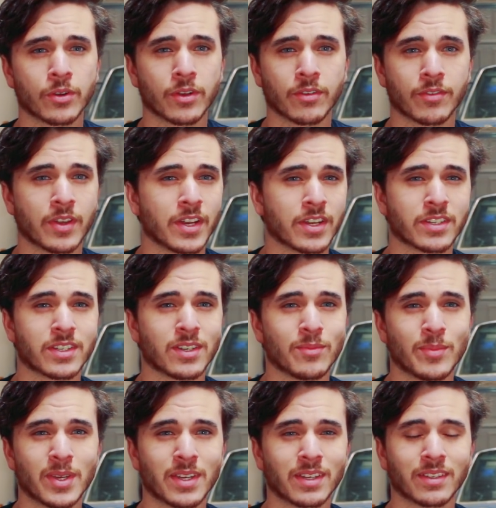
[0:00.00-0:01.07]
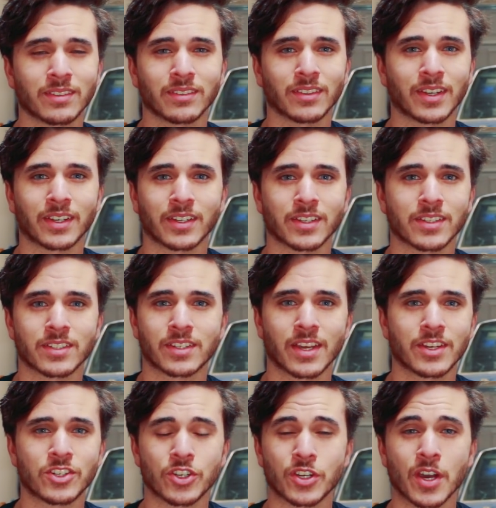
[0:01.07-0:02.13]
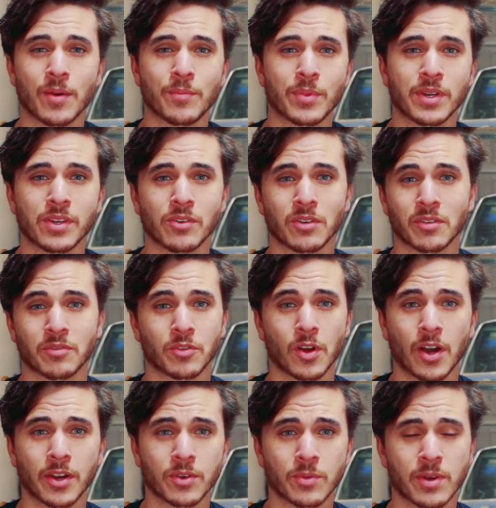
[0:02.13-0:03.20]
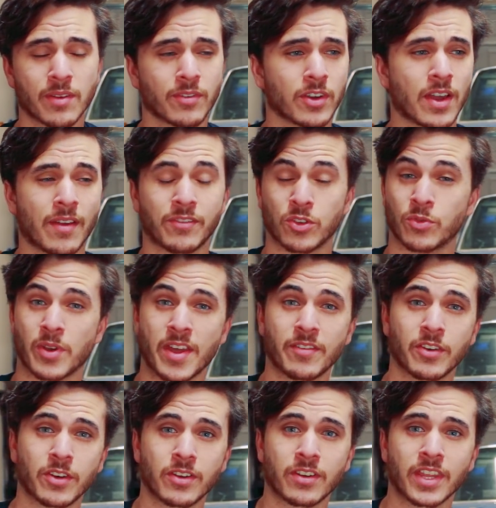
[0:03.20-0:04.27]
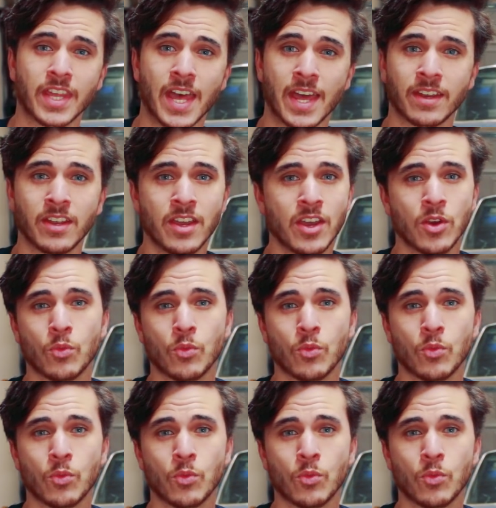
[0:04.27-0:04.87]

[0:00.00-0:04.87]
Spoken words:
of Hennessy being like a sketchy company or a fraud or whatever? Have you never heard of that?